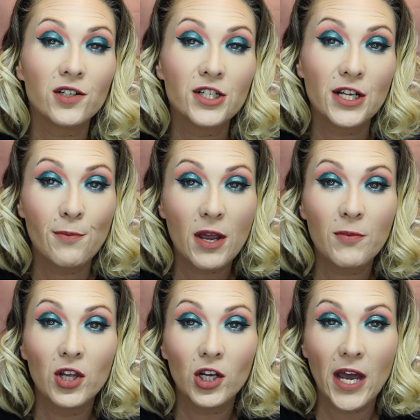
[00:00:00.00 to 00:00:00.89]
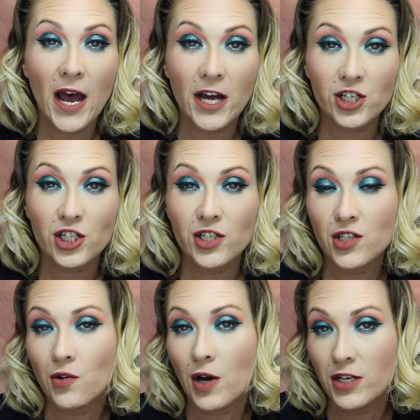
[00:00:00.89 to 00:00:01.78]
did make me look ashy,
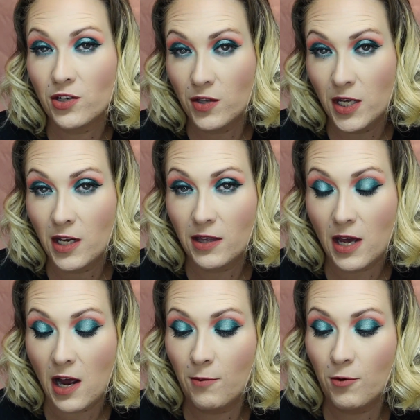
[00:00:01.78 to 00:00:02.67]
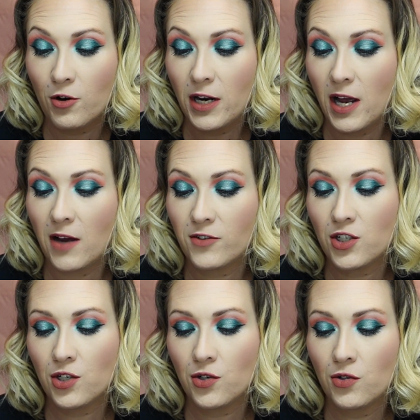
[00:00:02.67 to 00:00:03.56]
so I do think that I'm going to have
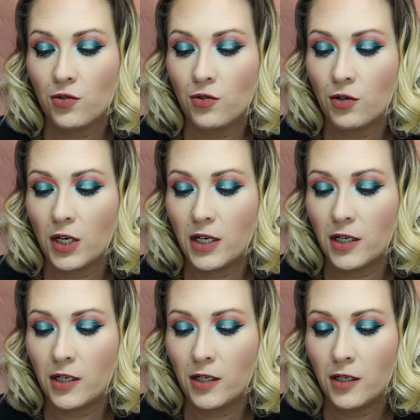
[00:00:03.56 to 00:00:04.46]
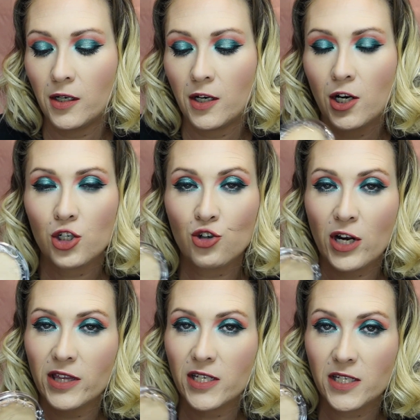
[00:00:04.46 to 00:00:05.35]
to
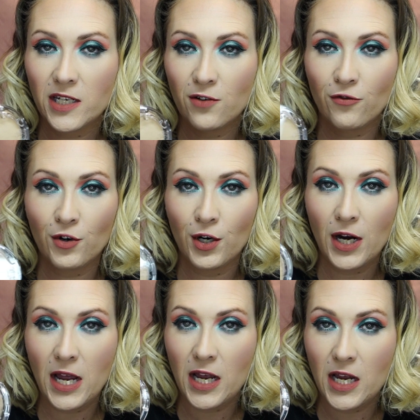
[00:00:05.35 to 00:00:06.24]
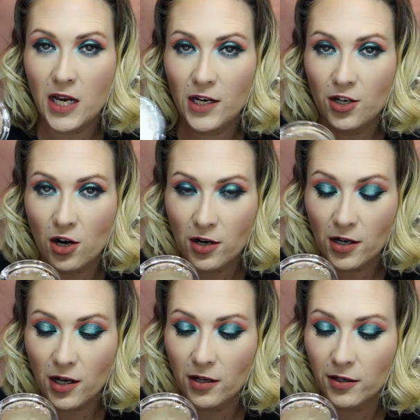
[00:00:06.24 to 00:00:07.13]
trade this in for a darker
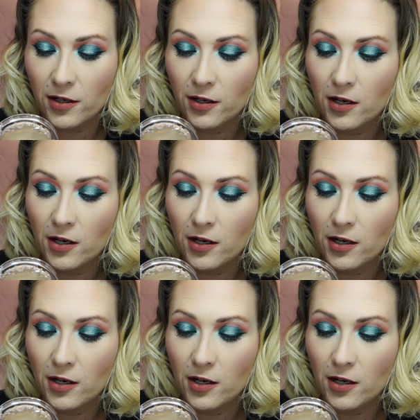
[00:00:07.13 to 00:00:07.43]
color.